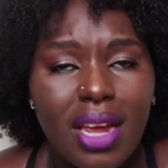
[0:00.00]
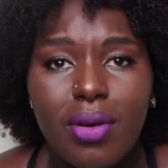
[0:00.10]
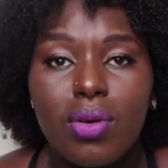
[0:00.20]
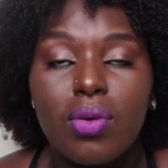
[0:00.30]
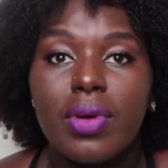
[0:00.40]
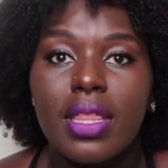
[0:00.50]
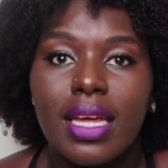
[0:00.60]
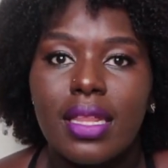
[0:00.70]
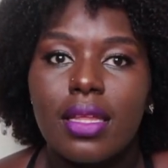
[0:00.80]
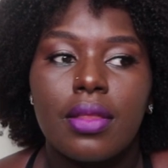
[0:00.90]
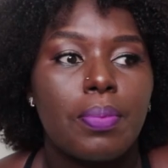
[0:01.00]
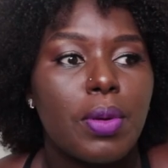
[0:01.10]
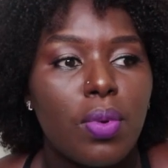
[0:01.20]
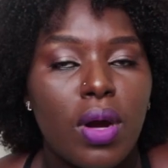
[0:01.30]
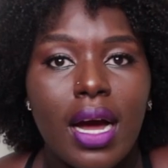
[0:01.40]
I don't know whether the
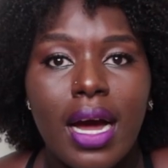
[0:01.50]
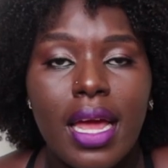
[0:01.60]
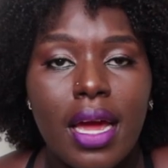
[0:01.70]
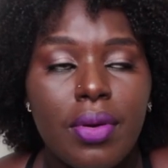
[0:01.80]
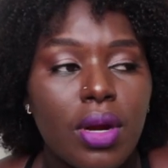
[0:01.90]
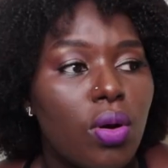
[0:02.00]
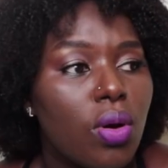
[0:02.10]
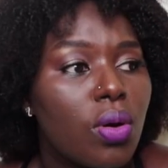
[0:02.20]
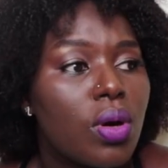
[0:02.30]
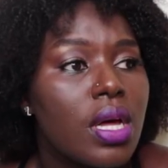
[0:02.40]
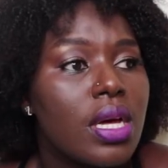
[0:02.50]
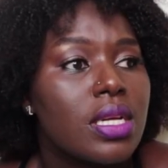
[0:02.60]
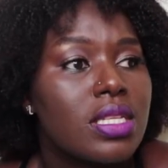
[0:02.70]
people hiring or